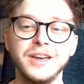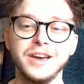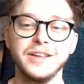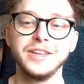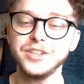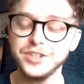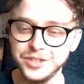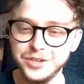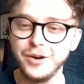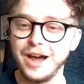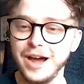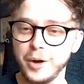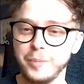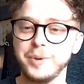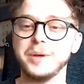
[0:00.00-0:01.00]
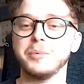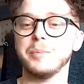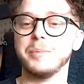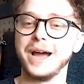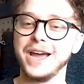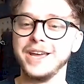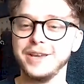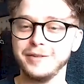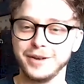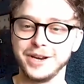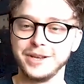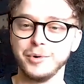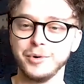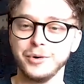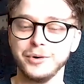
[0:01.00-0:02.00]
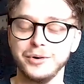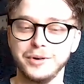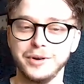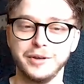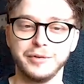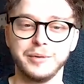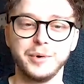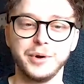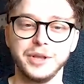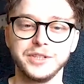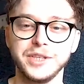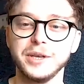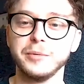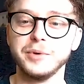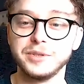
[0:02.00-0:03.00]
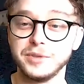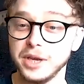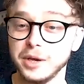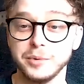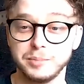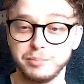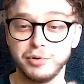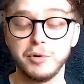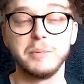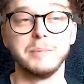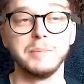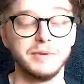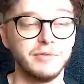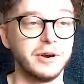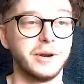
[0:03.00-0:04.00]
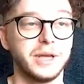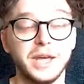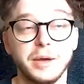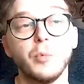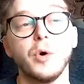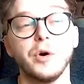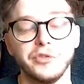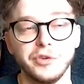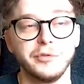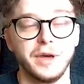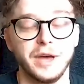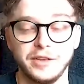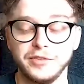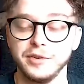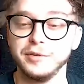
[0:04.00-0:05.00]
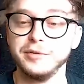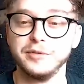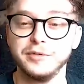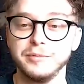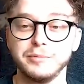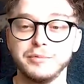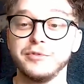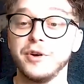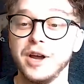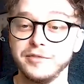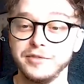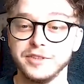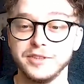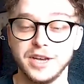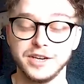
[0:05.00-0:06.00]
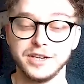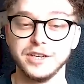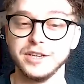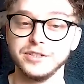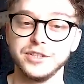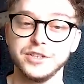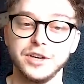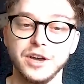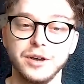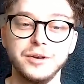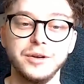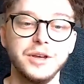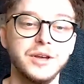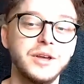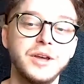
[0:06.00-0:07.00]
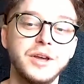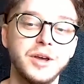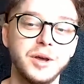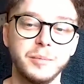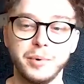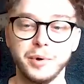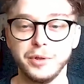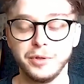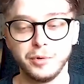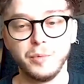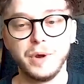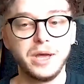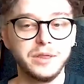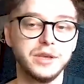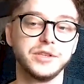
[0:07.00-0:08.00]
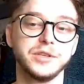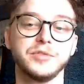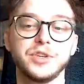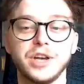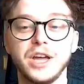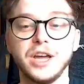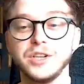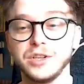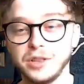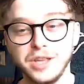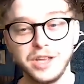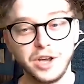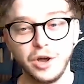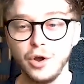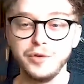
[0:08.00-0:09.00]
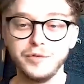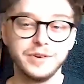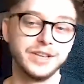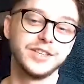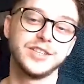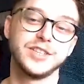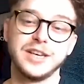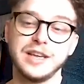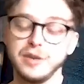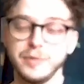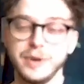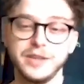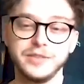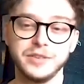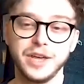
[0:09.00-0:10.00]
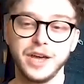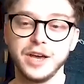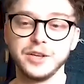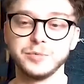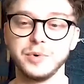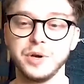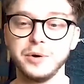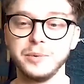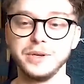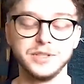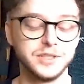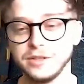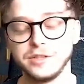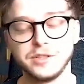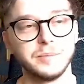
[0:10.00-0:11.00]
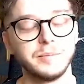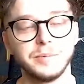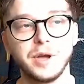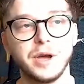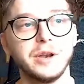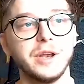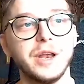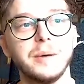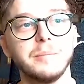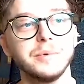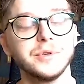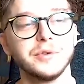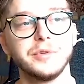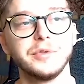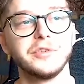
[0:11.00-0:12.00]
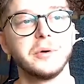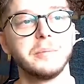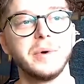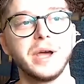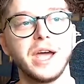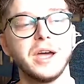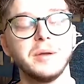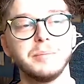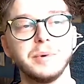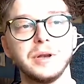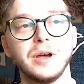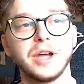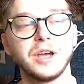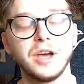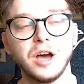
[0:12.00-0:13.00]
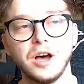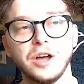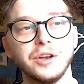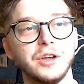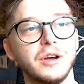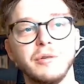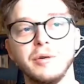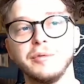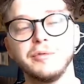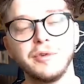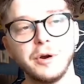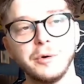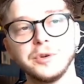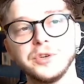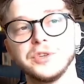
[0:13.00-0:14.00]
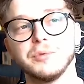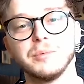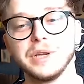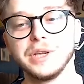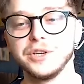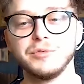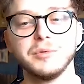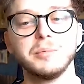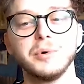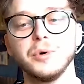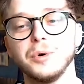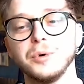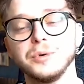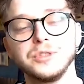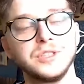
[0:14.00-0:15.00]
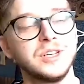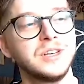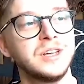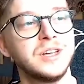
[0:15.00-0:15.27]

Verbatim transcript: And that's just not how people behave anymore. If I'm honest, it was it was probably very it was effective five to ten years ago but the way things have changed, I think COVID accelerated that as well. Is some kind of numbers off the top of my head, but like Gartner and Forrester released reports